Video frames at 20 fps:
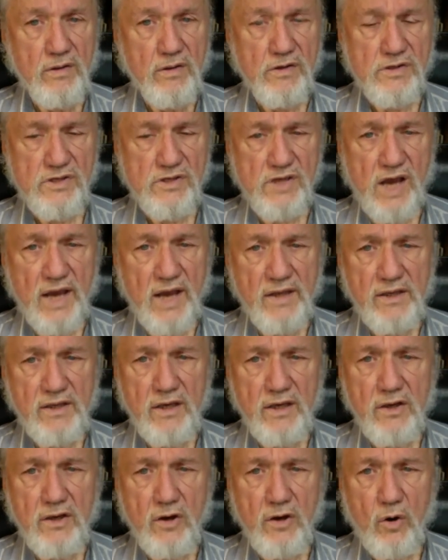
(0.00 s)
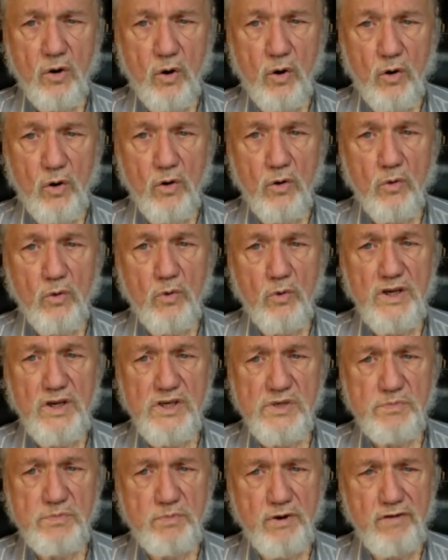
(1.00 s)
the psychic
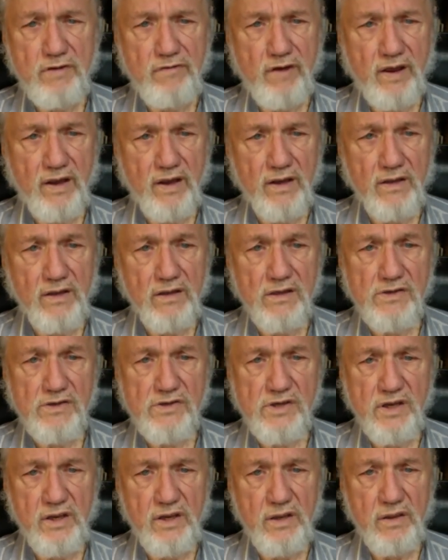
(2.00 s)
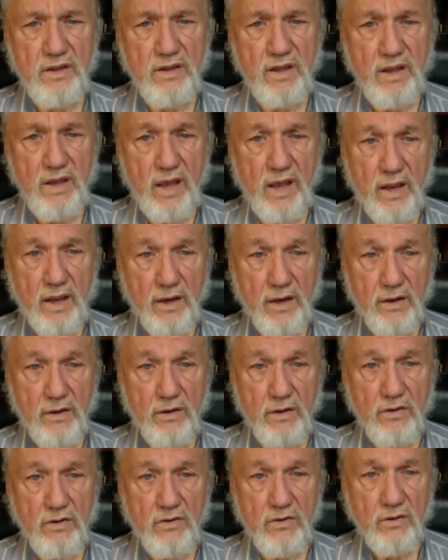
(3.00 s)
always prevails in the
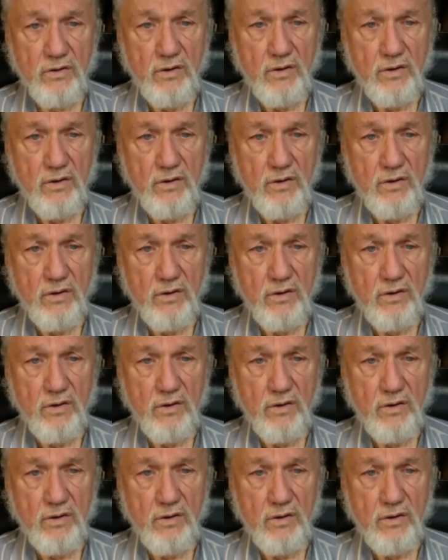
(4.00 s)
end,